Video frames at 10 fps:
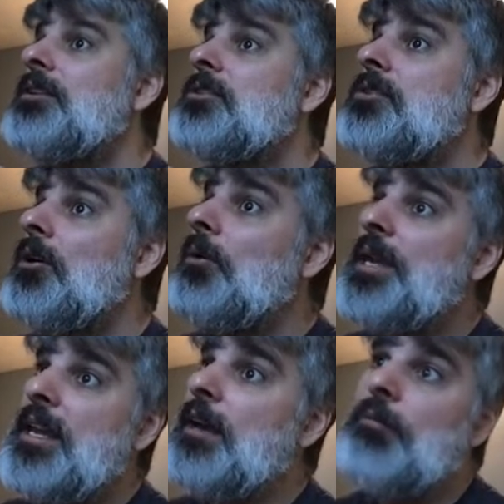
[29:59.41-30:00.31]

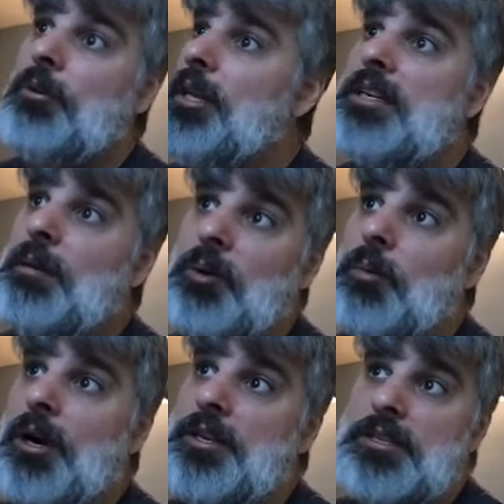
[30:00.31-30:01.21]
so he can't roll like
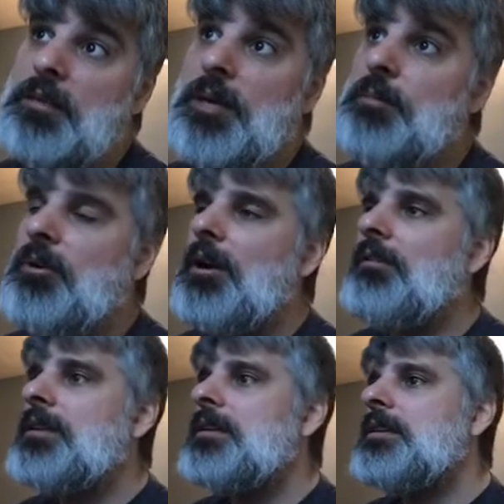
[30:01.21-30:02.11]
double ones and make
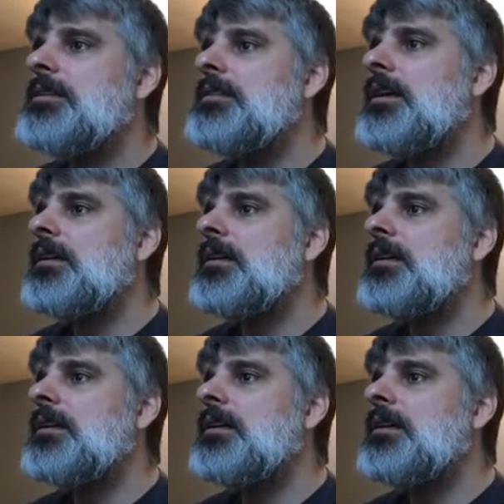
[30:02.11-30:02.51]
progress on his